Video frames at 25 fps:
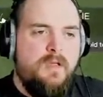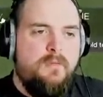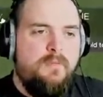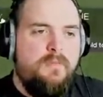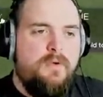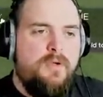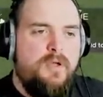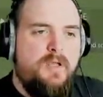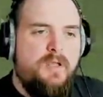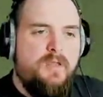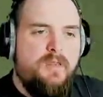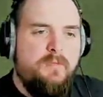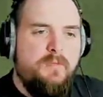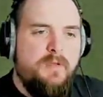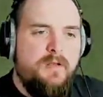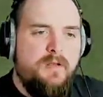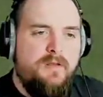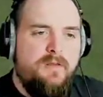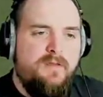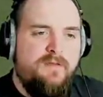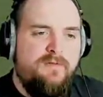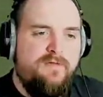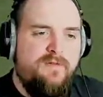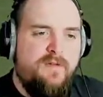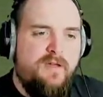Put it in the middle
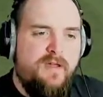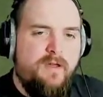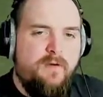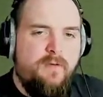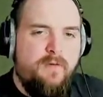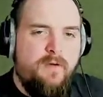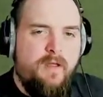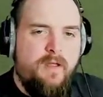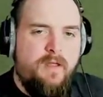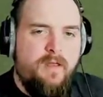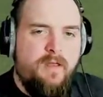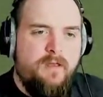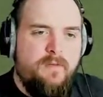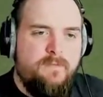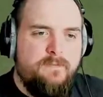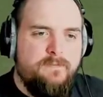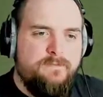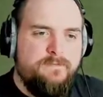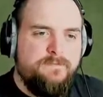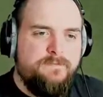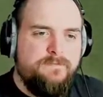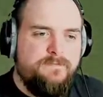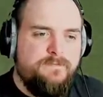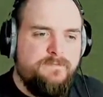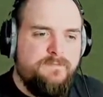of the fairway.
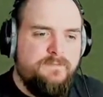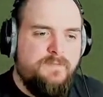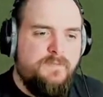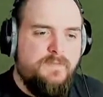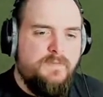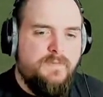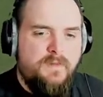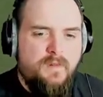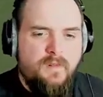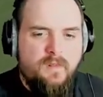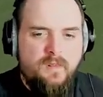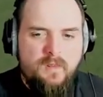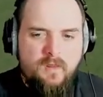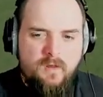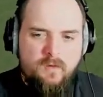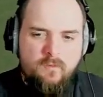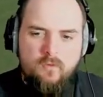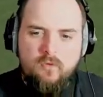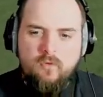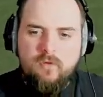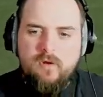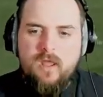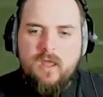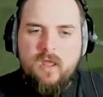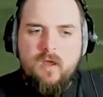And
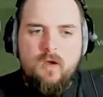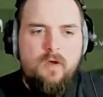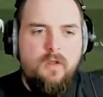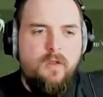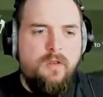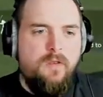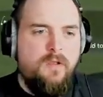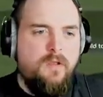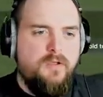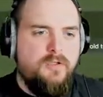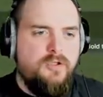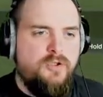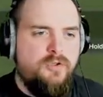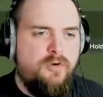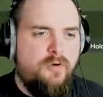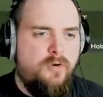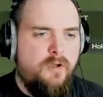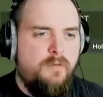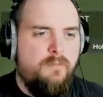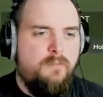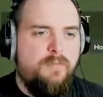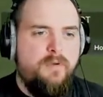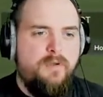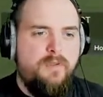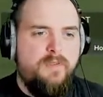we'll get on. Try
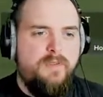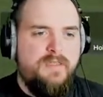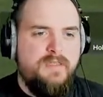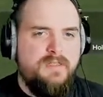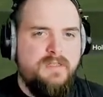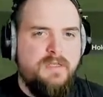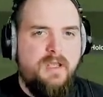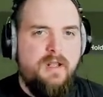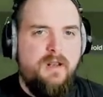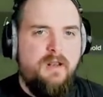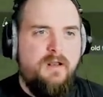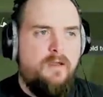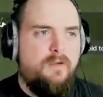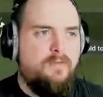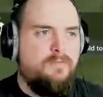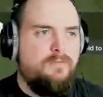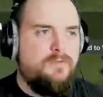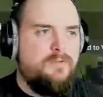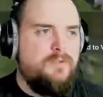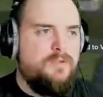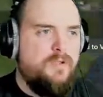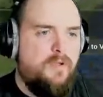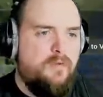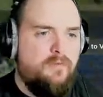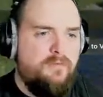and put this
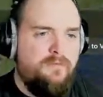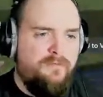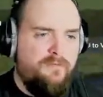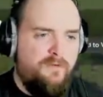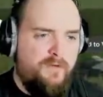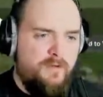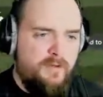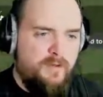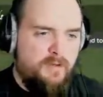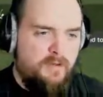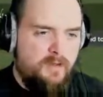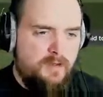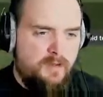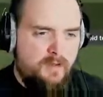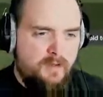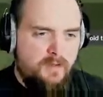close, hopefully.